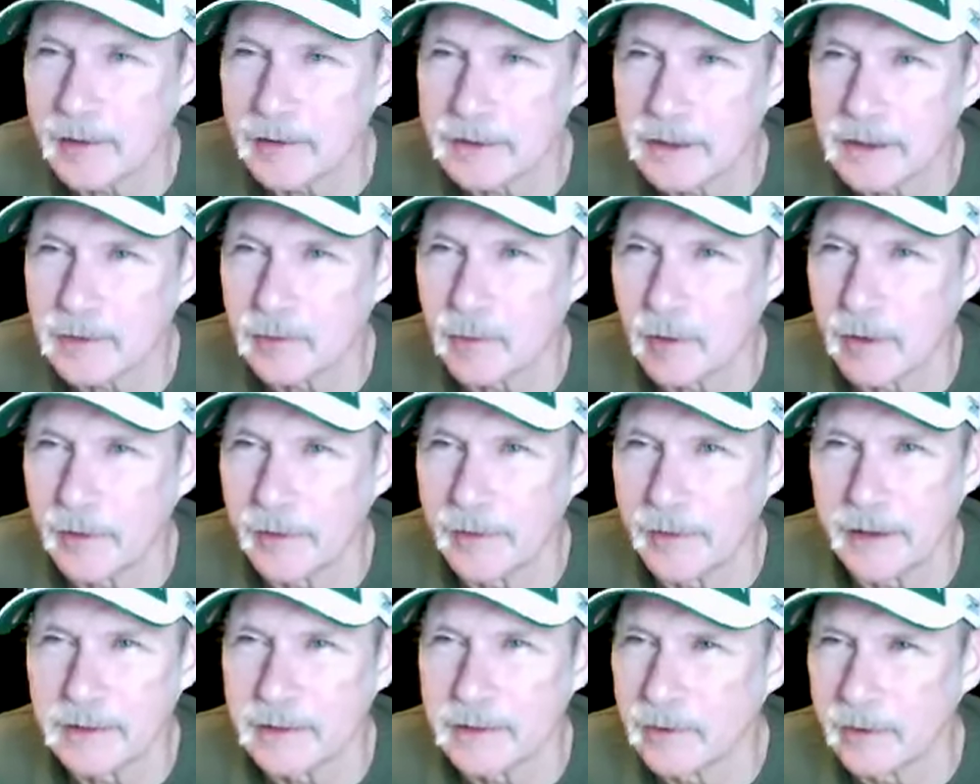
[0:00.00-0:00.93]
was just
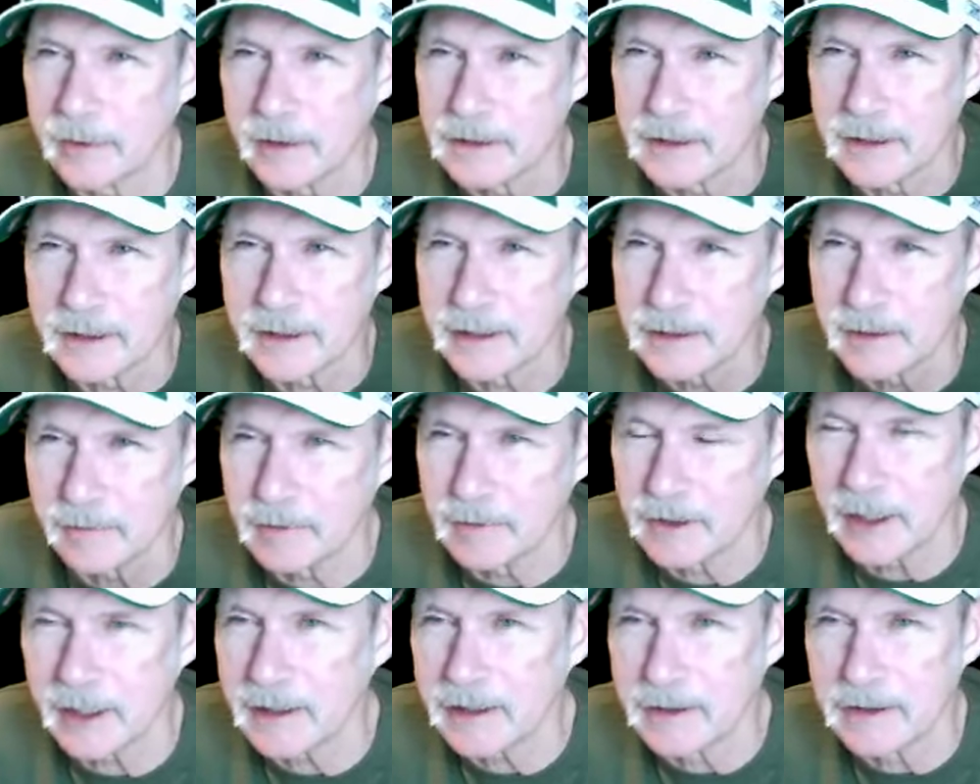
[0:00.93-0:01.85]
wondering that too, because
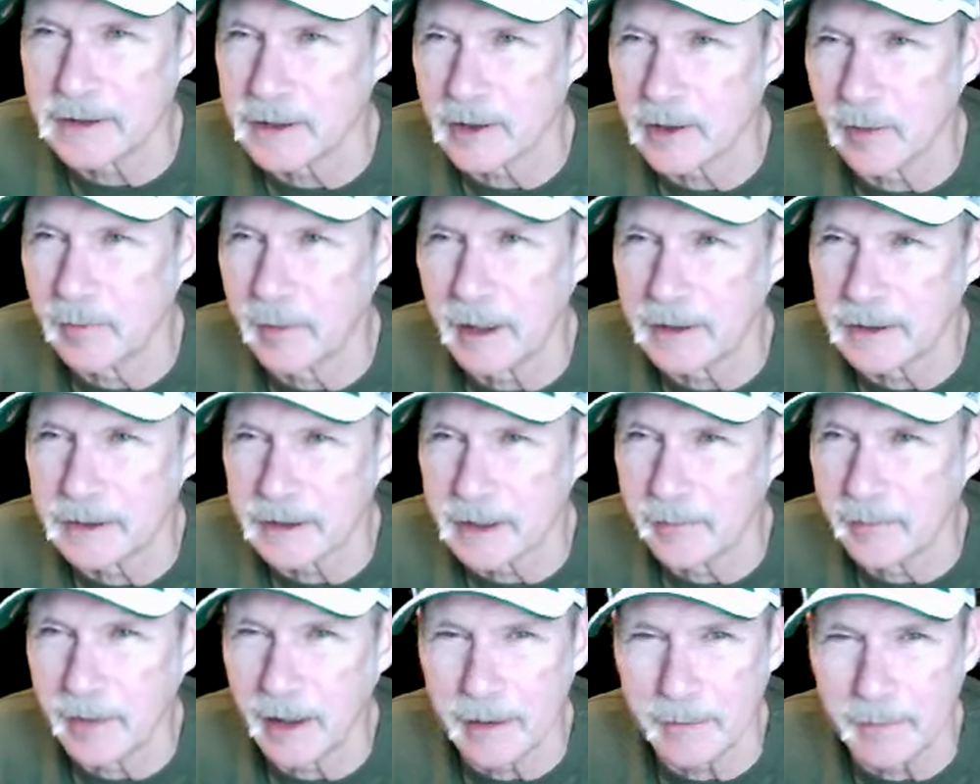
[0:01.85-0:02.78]
it's changed so much.
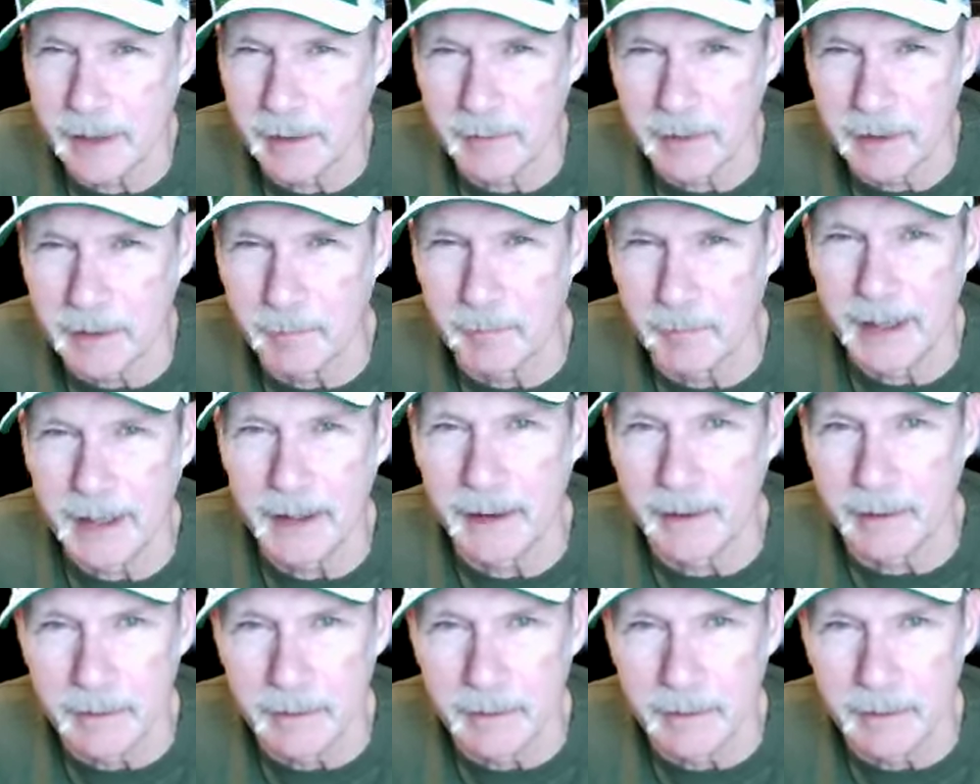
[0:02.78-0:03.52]
They might be able to bail.